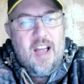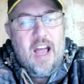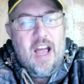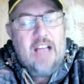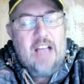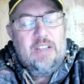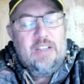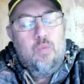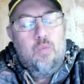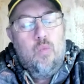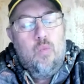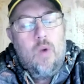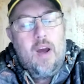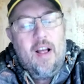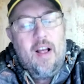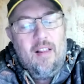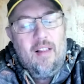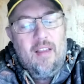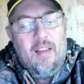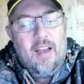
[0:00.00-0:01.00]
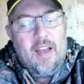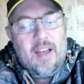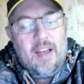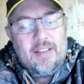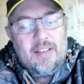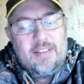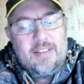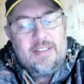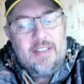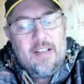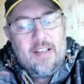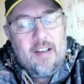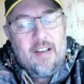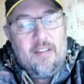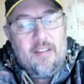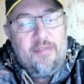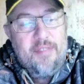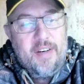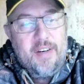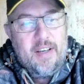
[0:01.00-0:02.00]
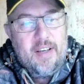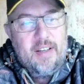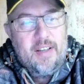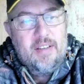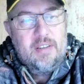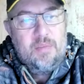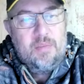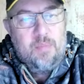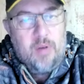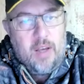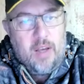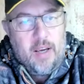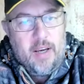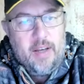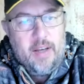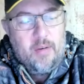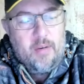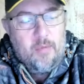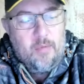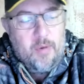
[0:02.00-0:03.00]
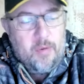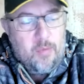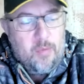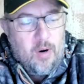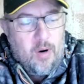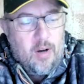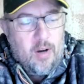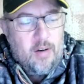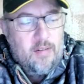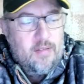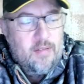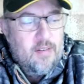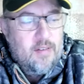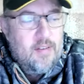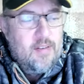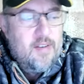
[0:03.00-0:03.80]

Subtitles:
as well as South Africa has played, and we've won